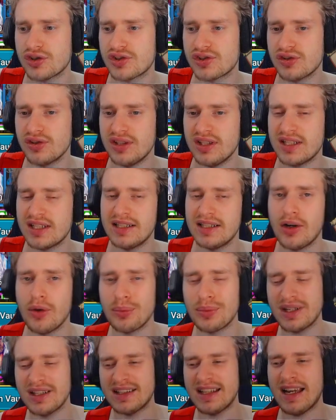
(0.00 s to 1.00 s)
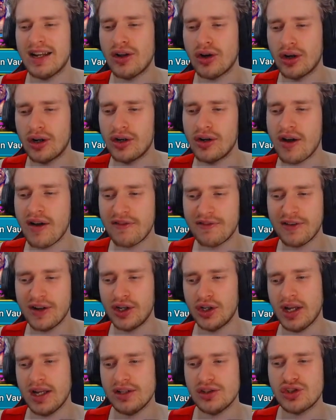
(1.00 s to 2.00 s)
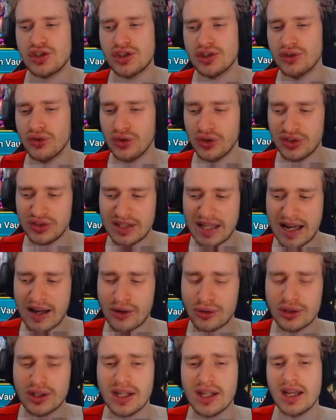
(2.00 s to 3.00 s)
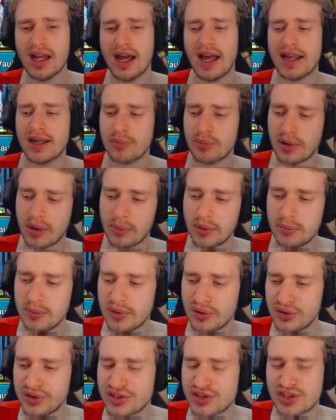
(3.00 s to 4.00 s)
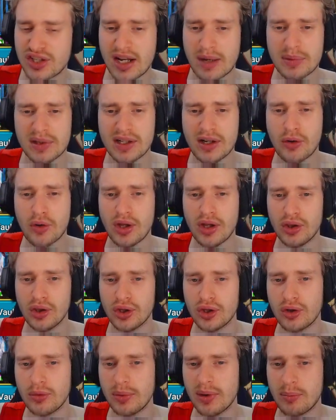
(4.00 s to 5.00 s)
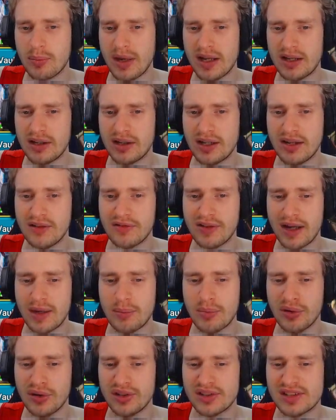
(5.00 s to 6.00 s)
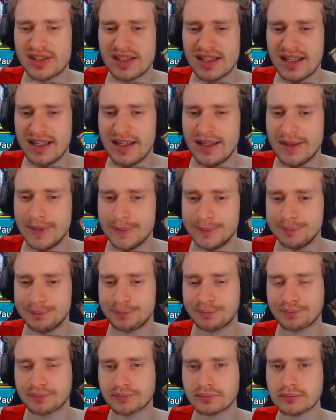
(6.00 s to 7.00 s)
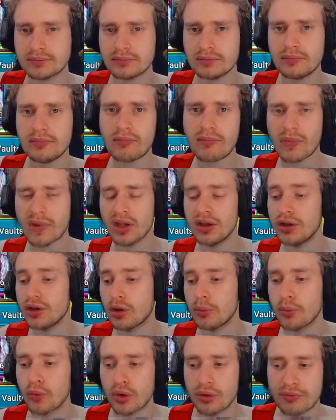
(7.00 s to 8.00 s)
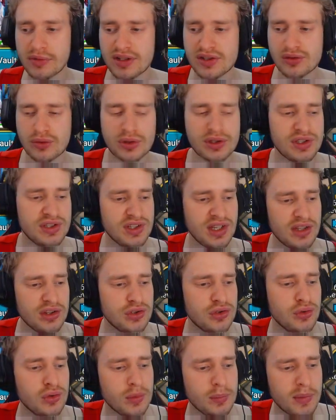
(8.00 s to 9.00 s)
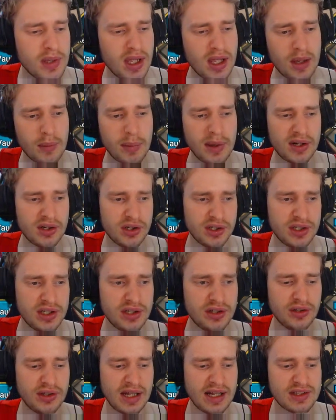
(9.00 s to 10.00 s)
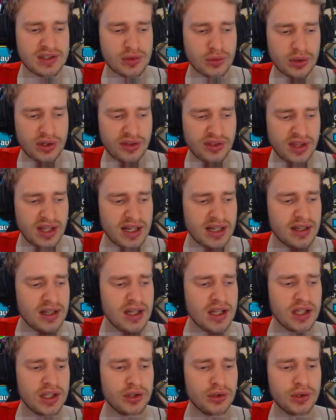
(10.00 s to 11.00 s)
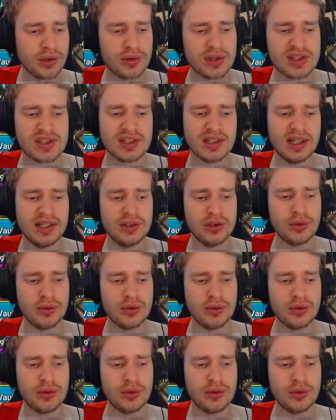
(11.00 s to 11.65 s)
just so he can help get that hard Fire Knight shield down. I can probably build this champion out a little bit better if I put you know, more resources into them, better gear, that sort of thing. You'll notice that I